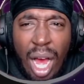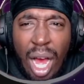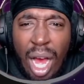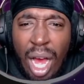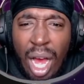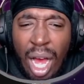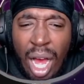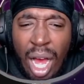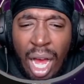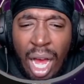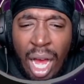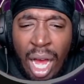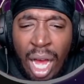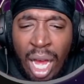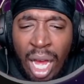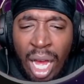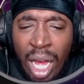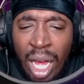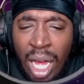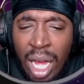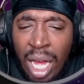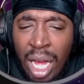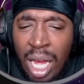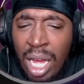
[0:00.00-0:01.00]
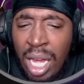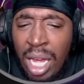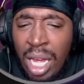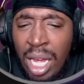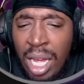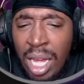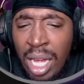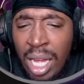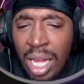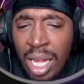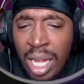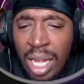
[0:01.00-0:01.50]
Come through.
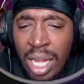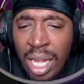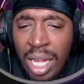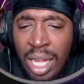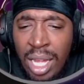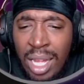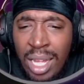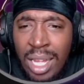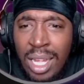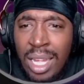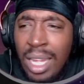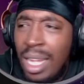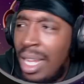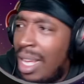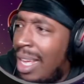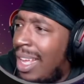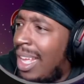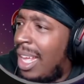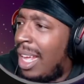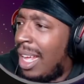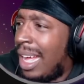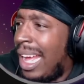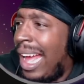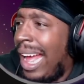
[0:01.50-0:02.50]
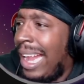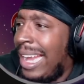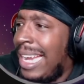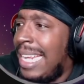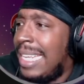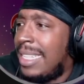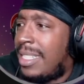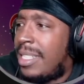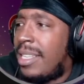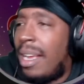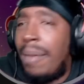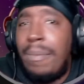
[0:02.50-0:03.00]
I
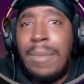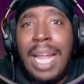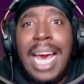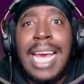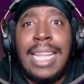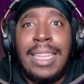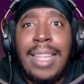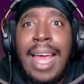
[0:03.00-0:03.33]
need something like